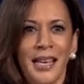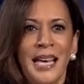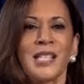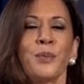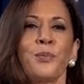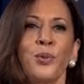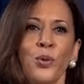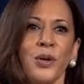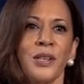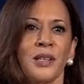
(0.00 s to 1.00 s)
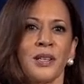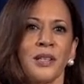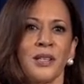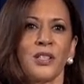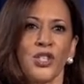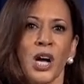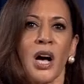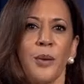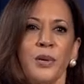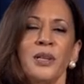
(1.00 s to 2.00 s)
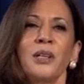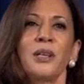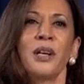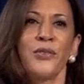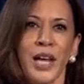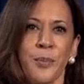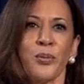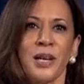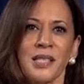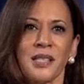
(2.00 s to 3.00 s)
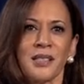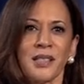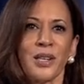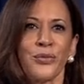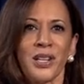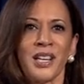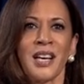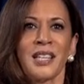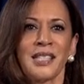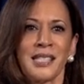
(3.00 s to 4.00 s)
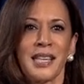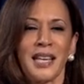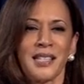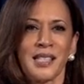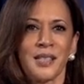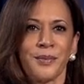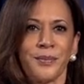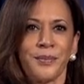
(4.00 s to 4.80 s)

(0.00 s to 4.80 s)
and important job of a president of the United States.